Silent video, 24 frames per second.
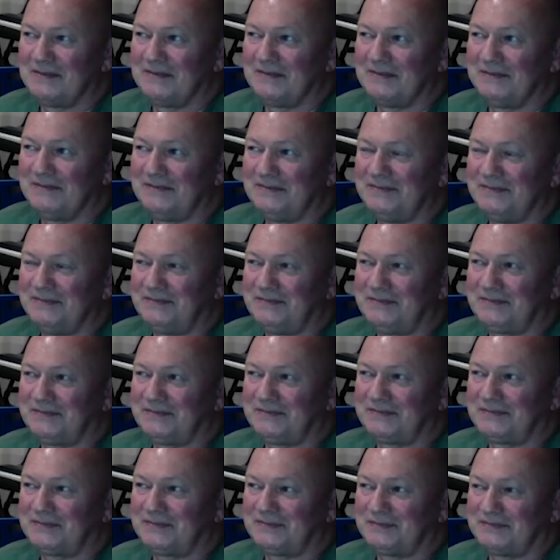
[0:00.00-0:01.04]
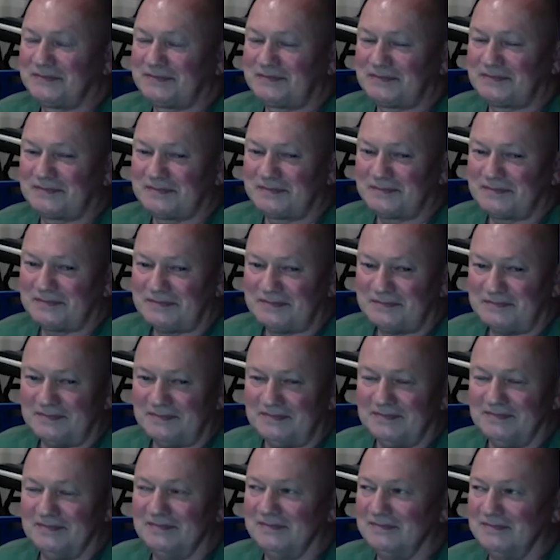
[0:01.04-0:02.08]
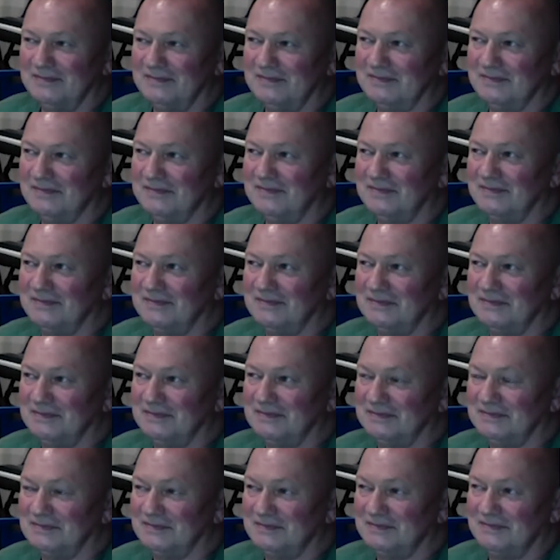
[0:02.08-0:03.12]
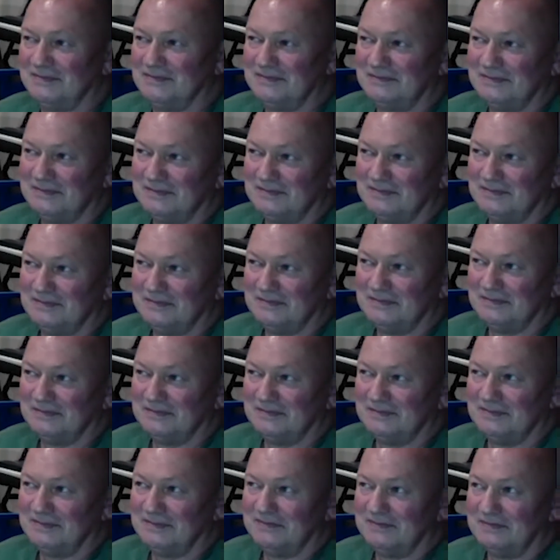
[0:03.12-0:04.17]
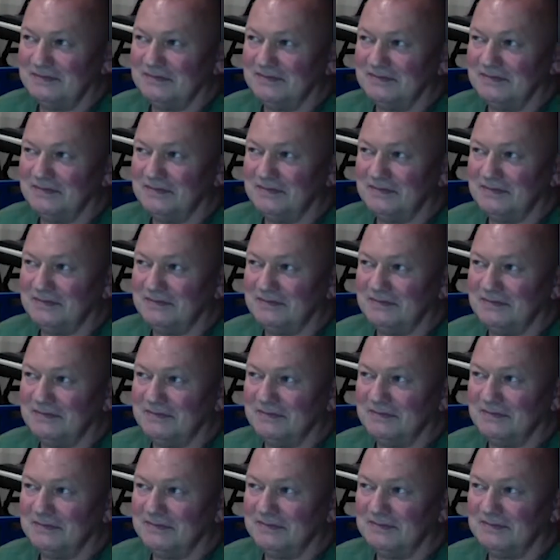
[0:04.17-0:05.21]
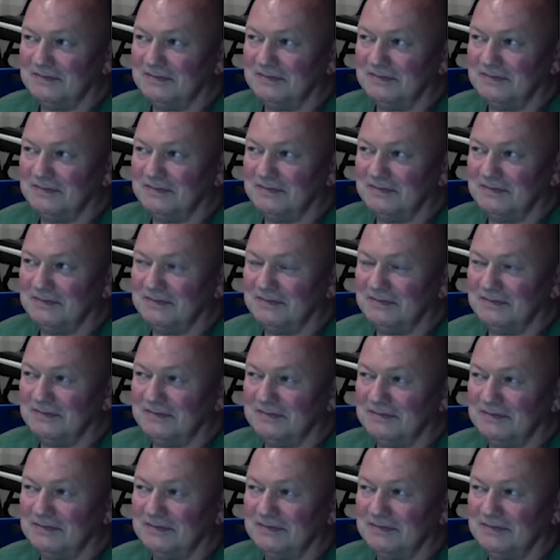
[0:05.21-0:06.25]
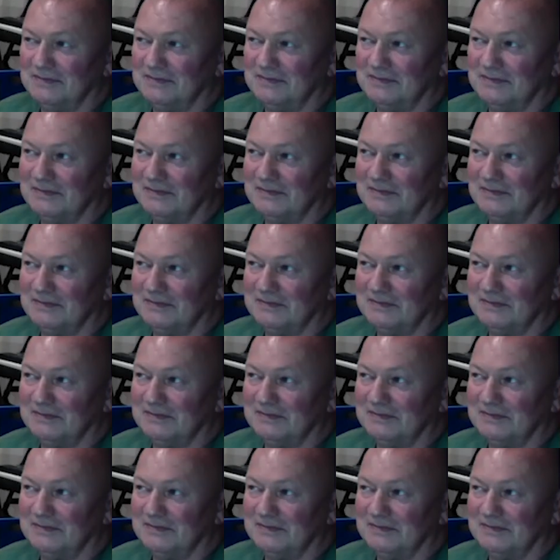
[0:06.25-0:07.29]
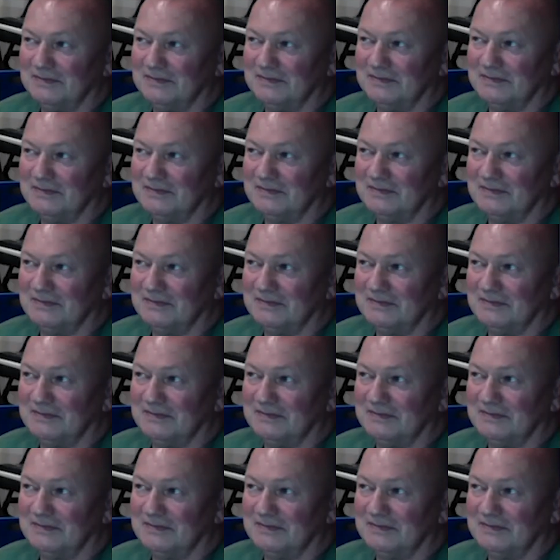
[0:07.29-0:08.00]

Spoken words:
This person isn't speaking.